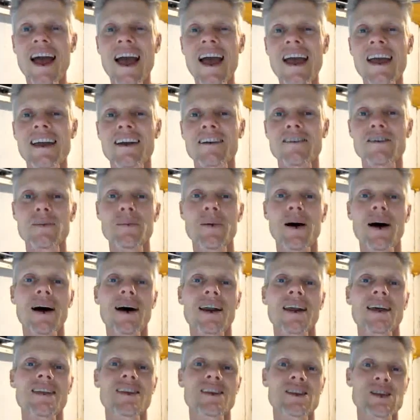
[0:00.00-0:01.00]
Hey
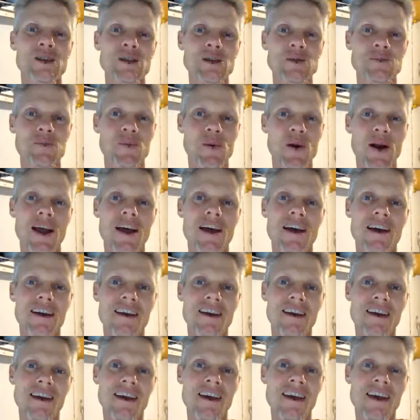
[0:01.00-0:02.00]
everybody, this is
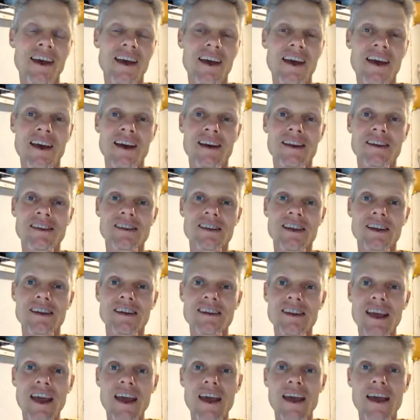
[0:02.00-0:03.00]
Brett, and
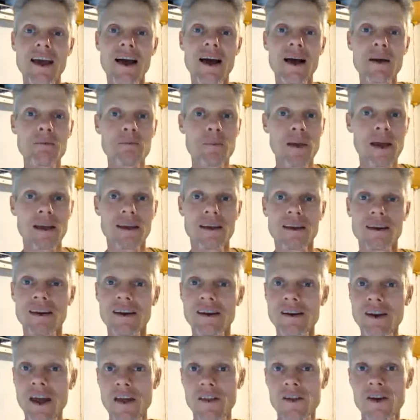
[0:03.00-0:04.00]
today I'm making
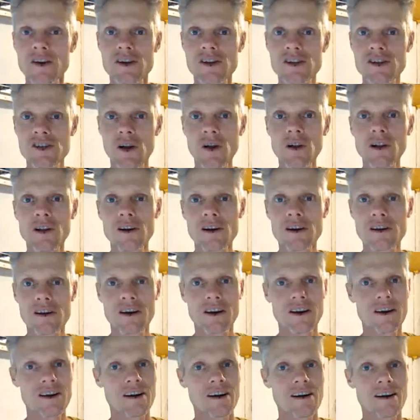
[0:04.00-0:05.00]
another solar
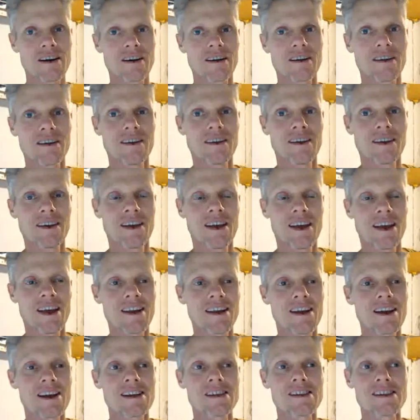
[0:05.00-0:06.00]
cooker.
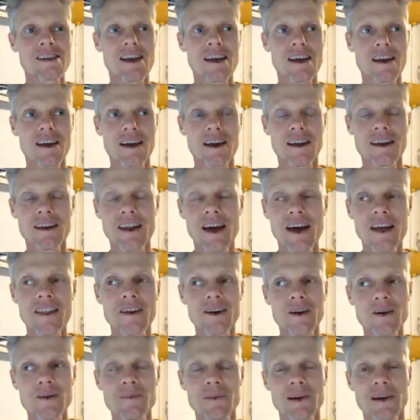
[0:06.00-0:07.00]
And I say
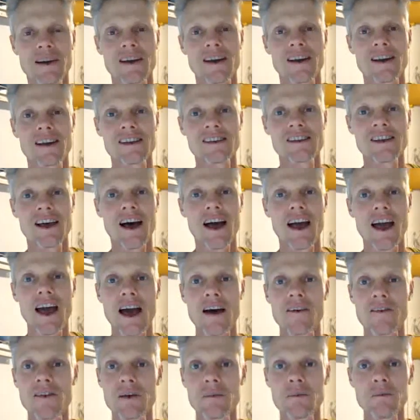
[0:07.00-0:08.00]
another because I
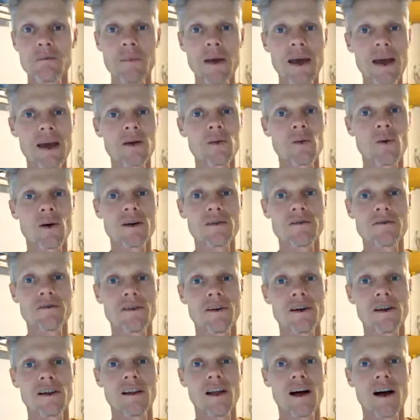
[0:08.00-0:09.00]
haven't made one
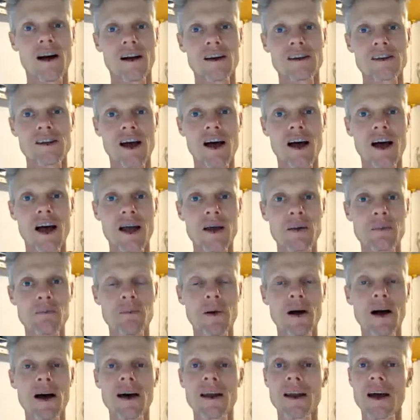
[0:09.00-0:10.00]
for a long time,
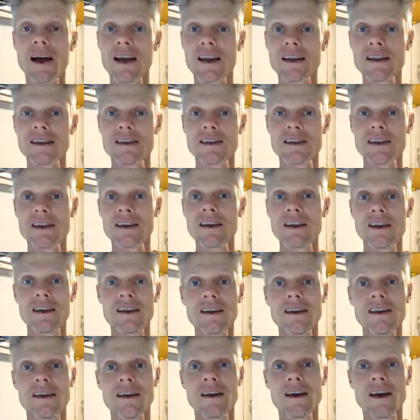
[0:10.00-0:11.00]
but I
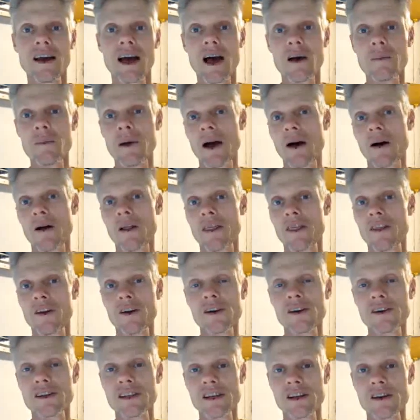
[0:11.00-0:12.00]
did about
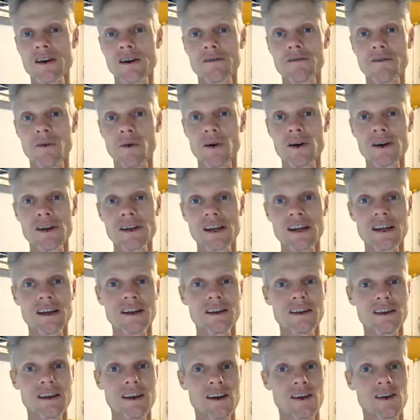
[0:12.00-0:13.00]
13 or
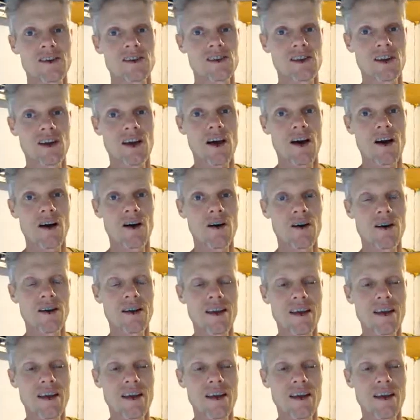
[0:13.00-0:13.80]
14 years ago.